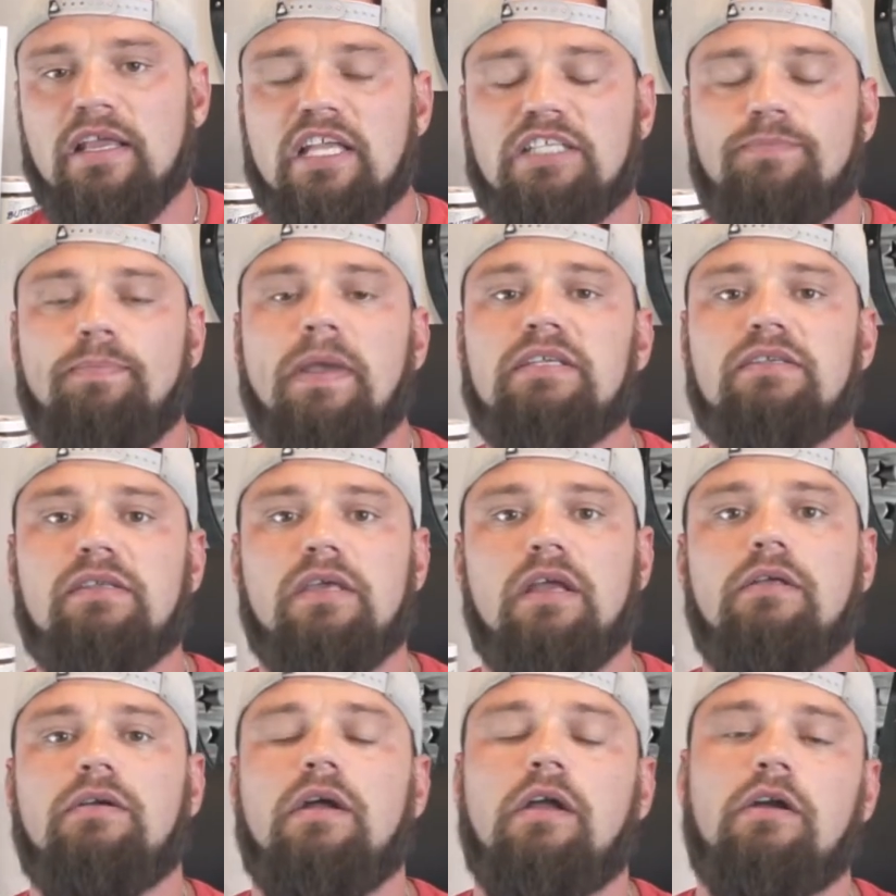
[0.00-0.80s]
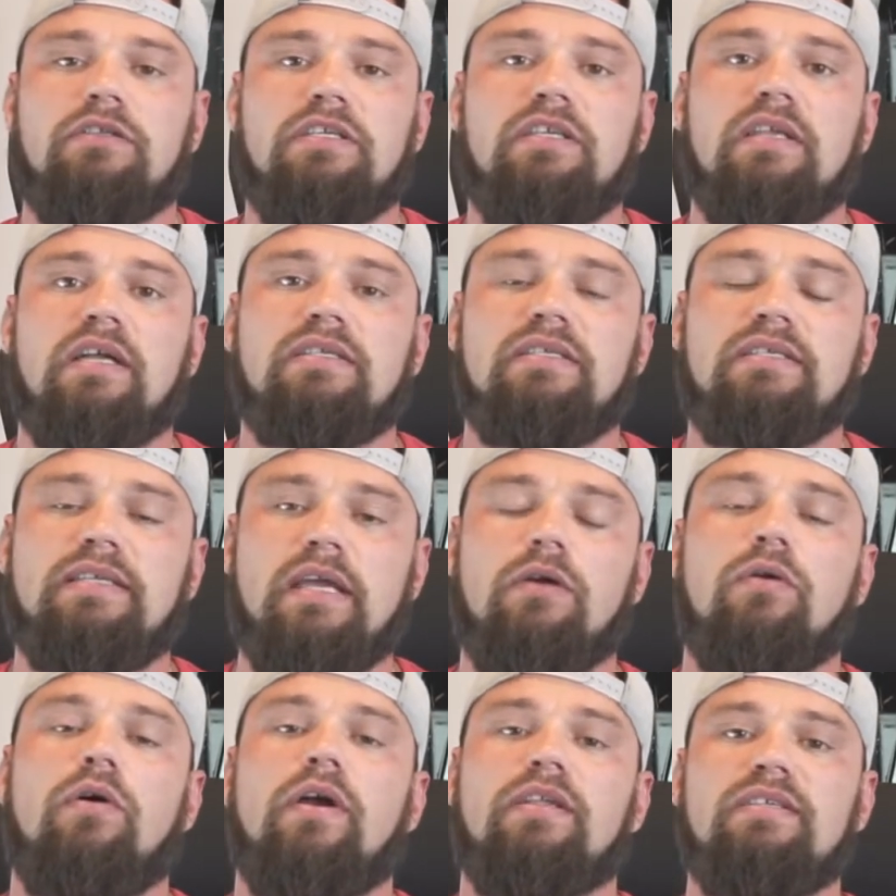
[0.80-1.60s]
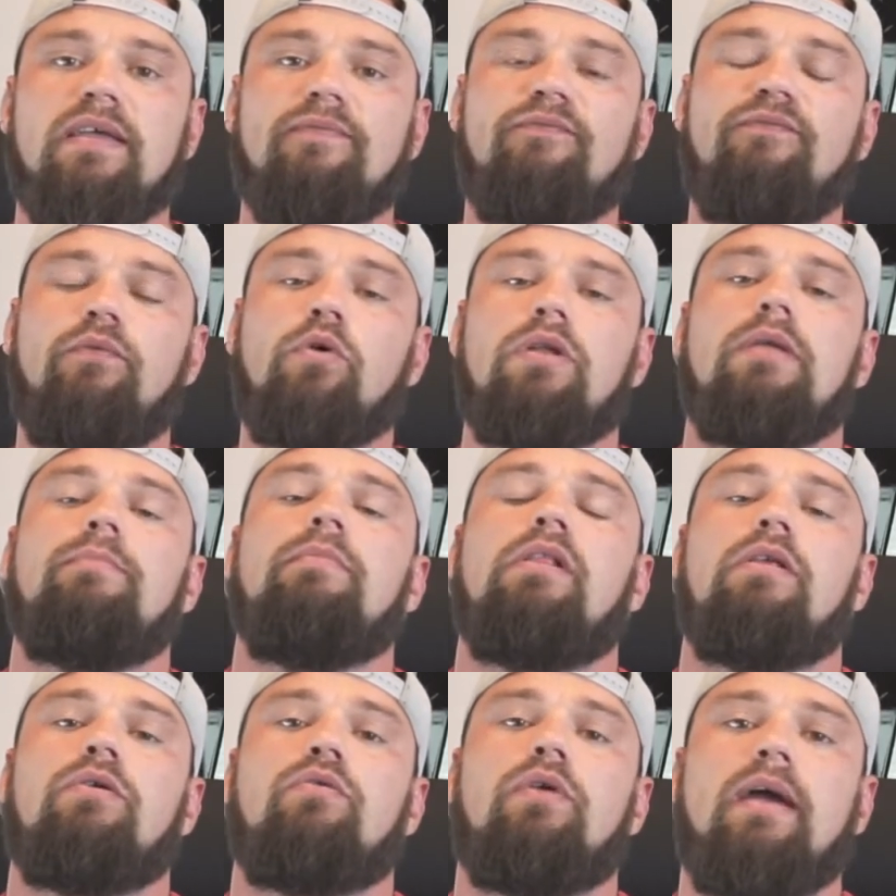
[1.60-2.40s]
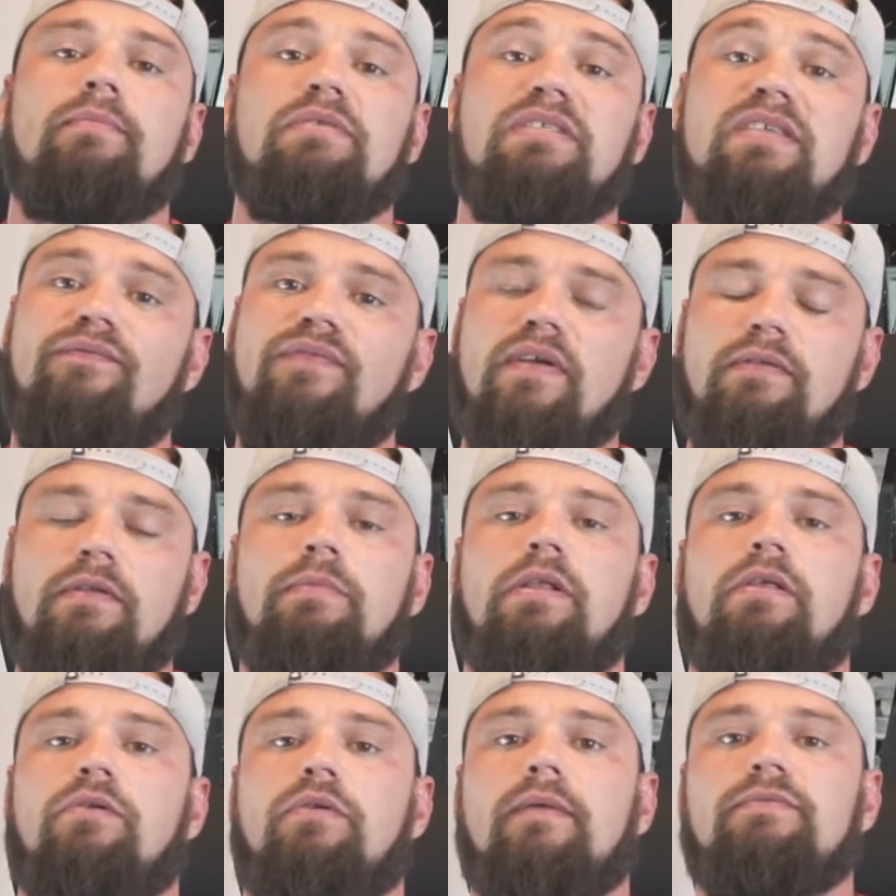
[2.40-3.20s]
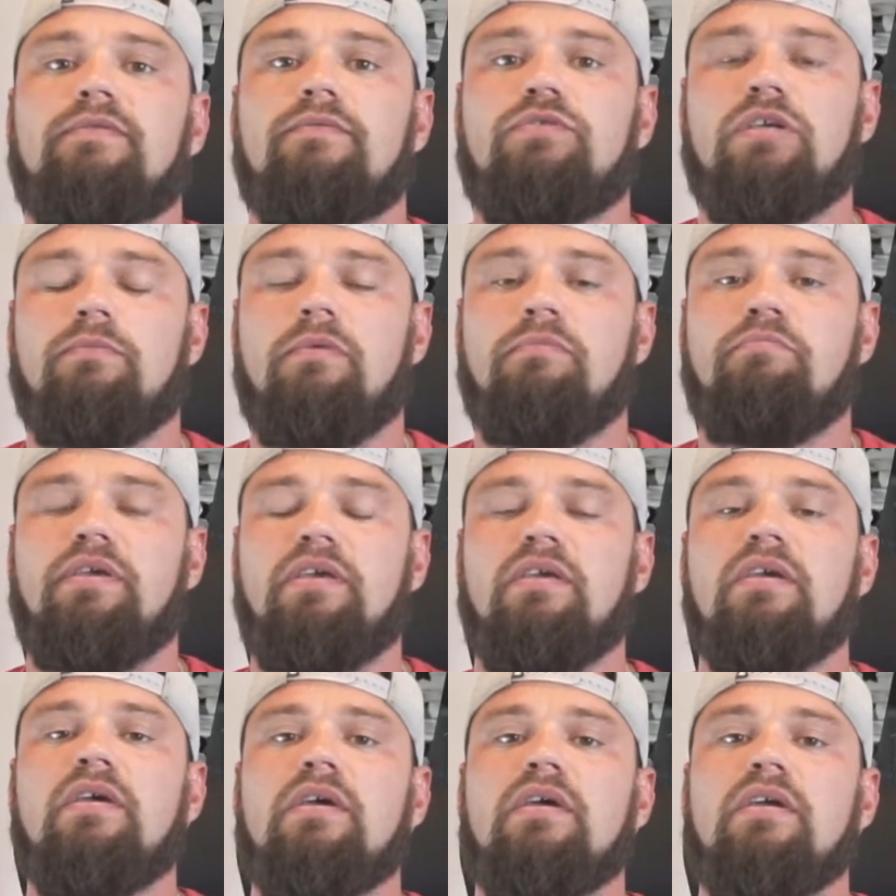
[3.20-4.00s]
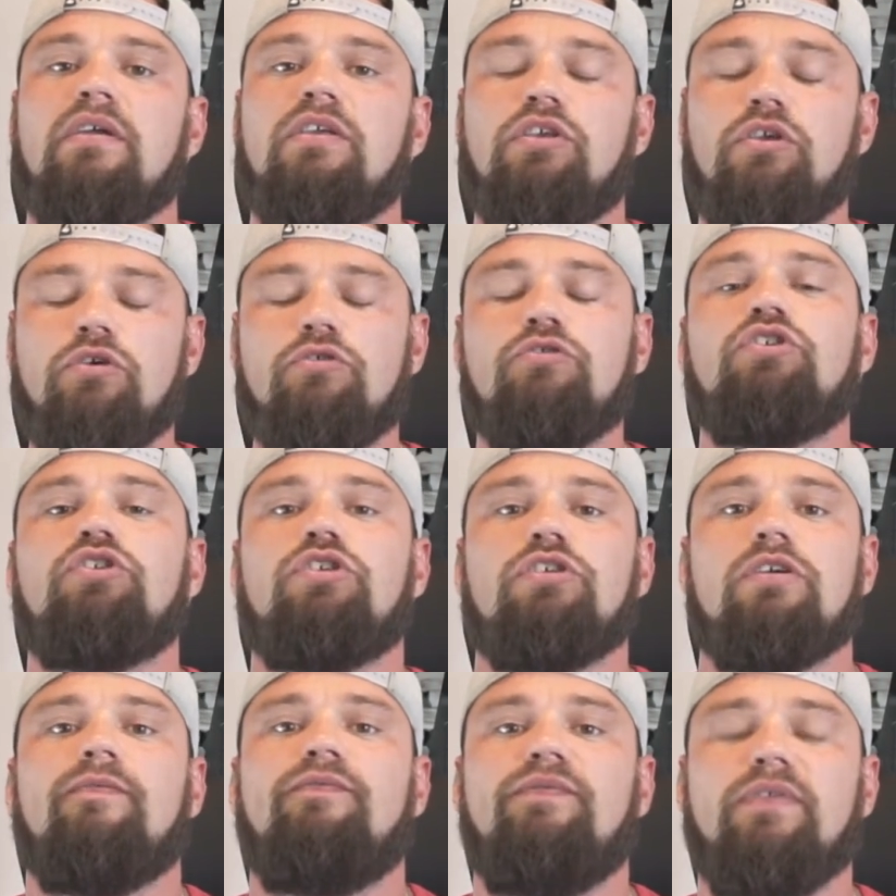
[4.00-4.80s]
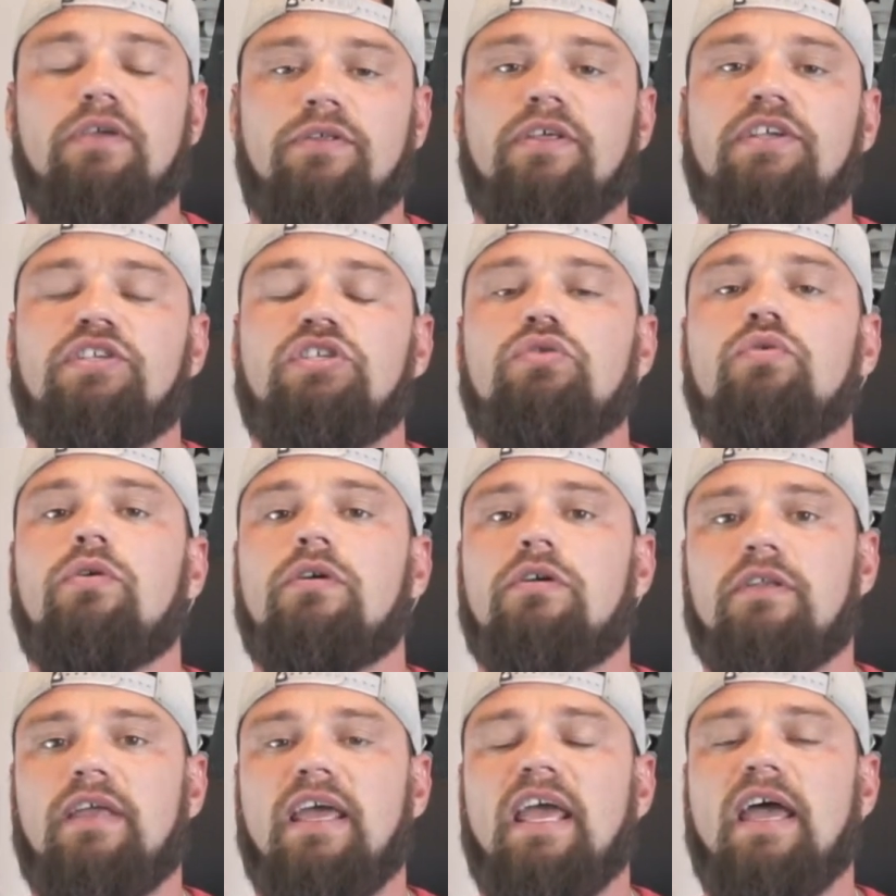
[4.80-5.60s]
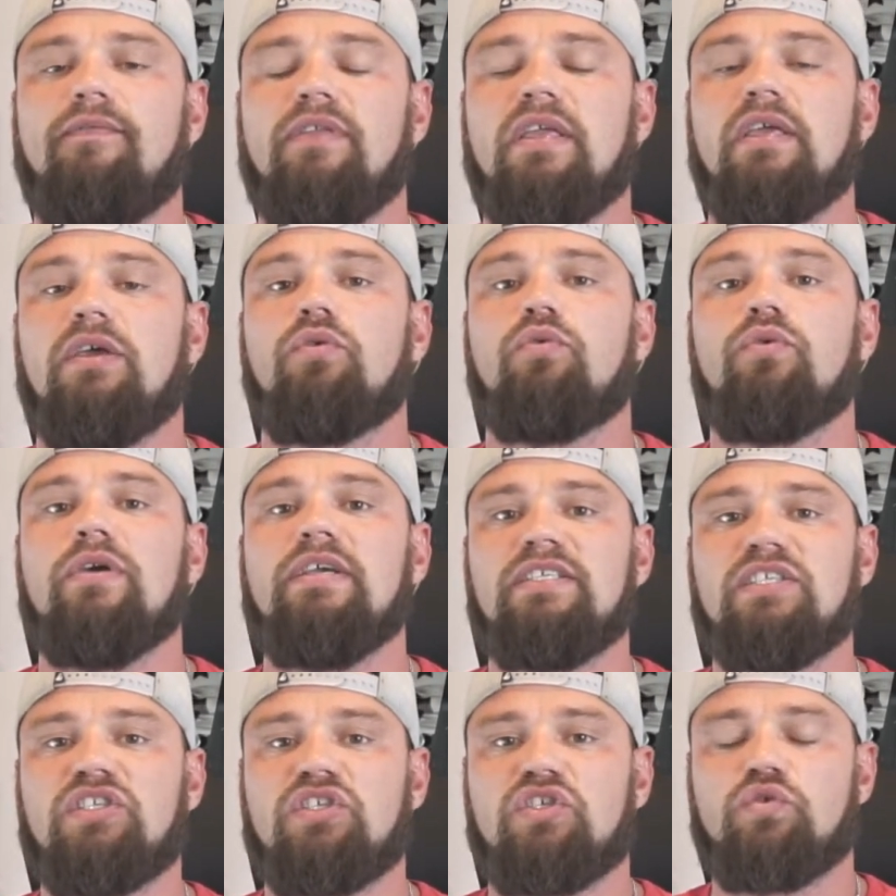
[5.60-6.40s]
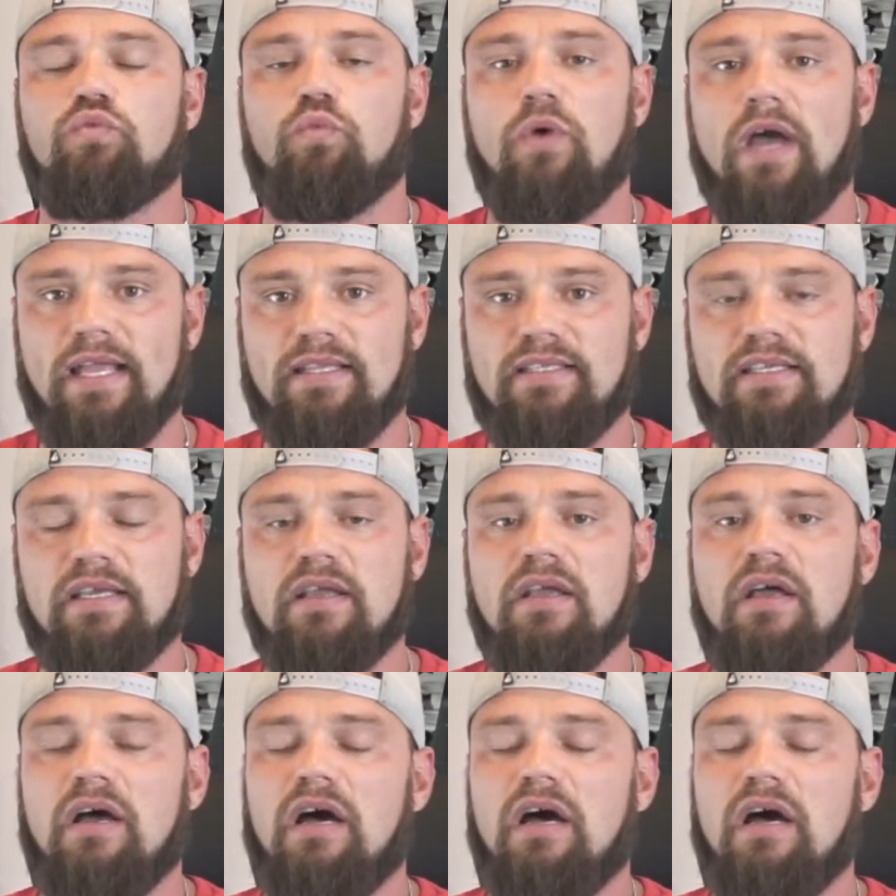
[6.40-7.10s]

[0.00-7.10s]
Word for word: It's basically L-carnitine on steroids. At forty milligrams to fifty milligrams of G B B, you should feel this. You are going to have an increased sweat.